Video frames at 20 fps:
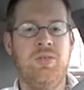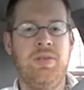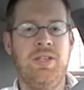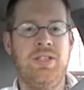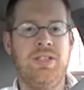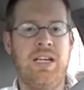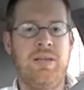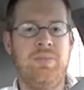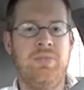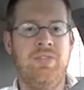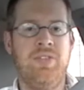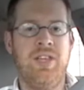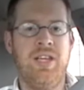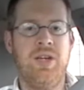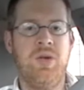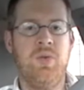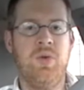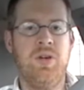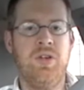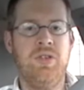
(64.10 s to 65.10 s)
going to be the type of
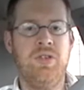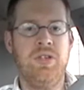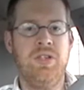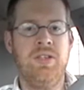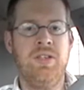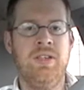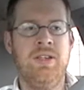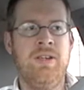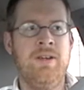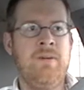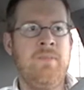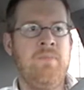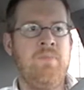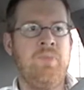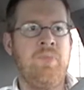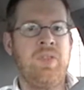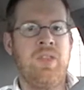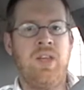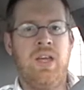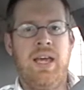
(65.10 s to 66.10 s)
thing where you can
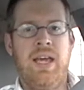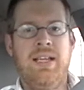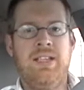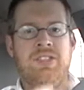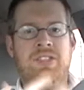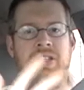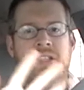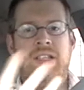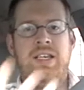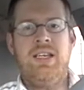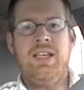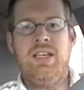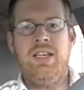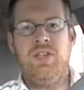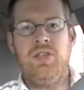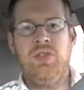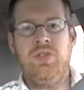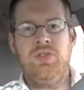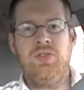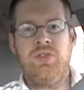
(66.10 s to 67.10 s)
instantly
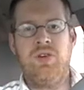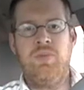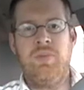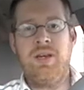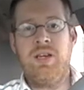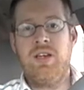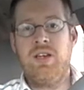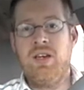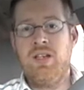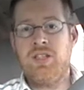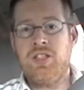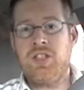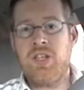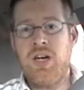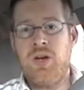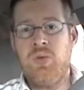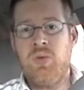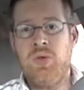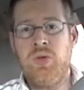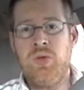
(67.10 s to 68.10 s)
heal from a
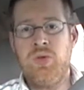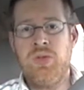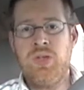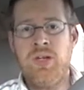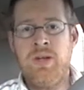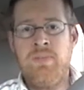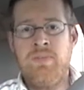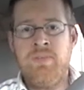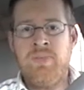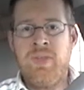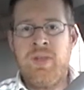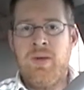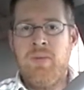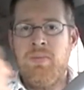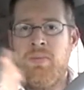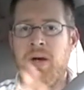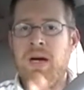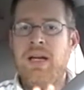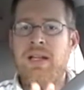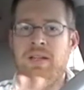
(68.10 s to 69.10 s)
gunshot wound,
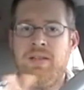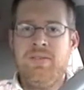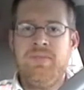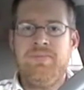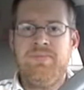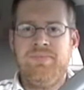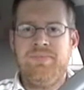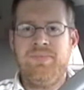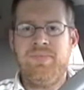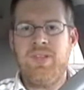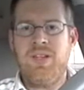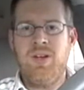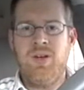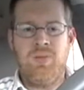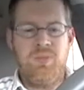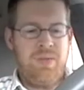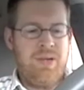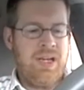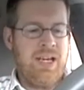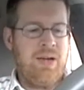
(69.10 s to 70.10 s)
but you
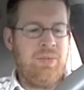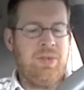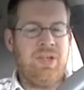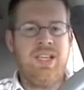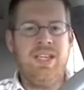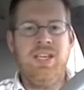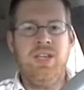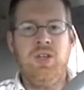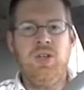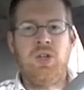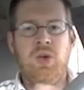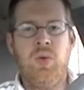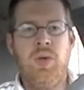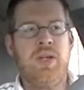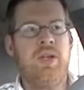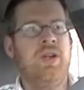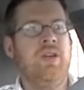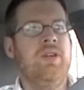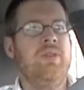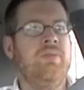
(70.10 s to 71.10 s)
know, being able to heal
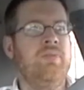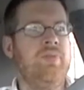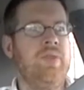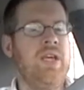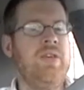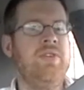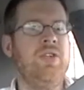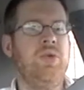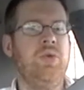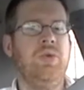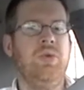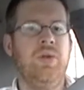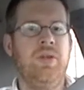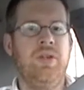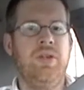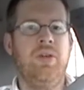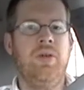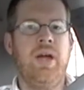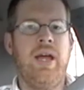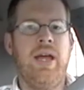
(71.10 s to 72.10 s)
quicker, even to
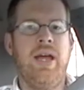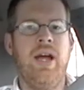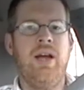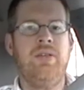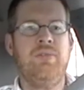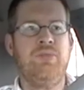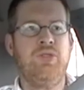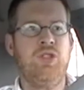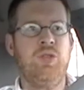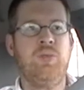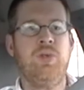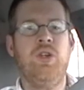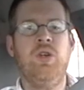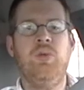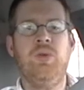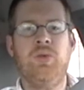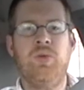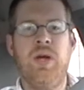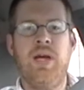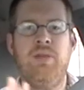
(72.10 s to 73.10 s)
you know a
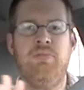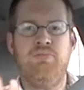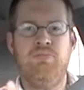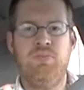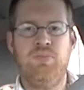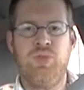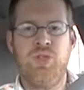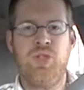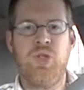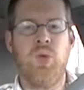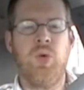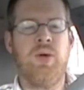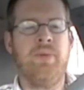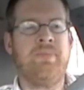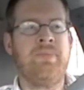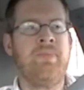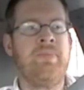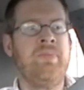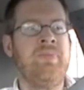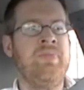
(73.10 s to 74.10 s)
superhuman rate, sure.
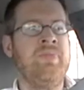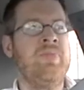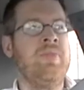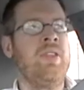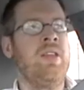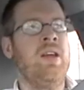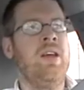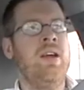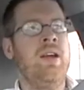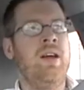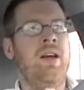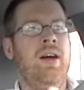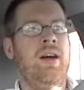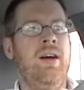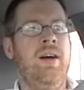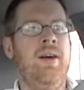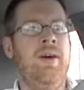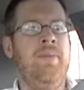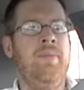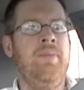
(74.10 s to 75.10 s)

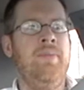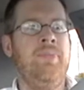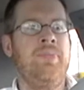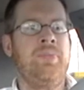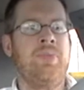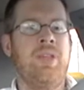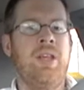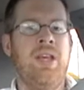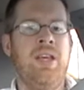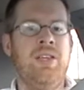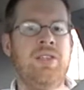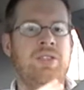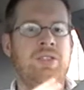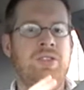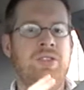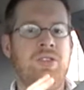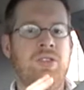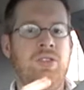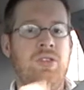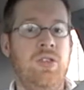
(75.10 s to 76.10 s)
Um,
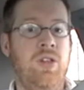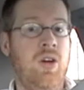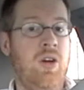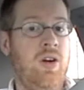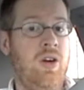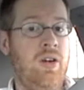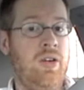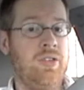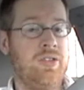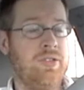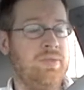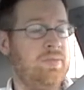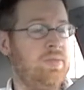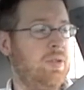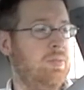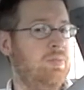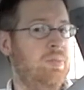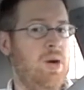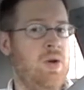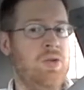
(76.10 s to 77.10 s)
his claws,
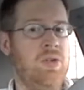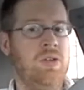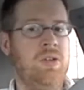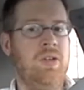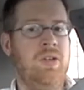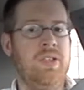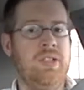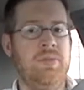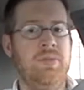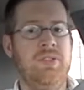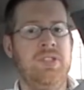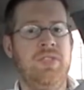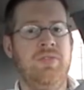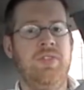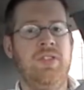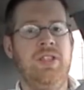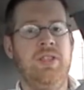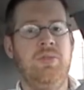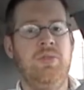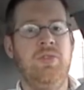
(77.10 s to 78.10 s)
the bone claws
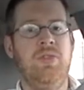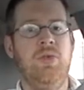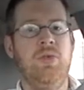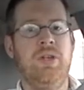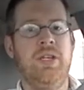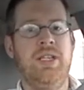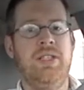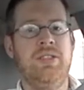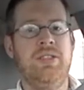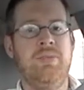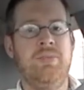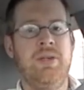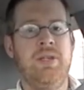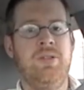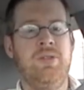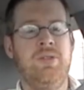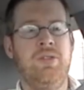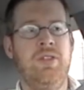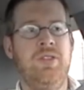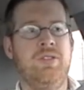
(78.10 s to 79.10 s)
specifically, before he gets the
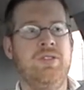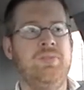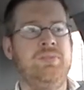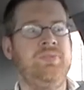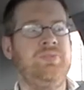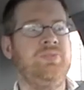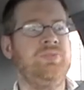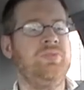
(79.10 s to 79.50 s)
metal claws.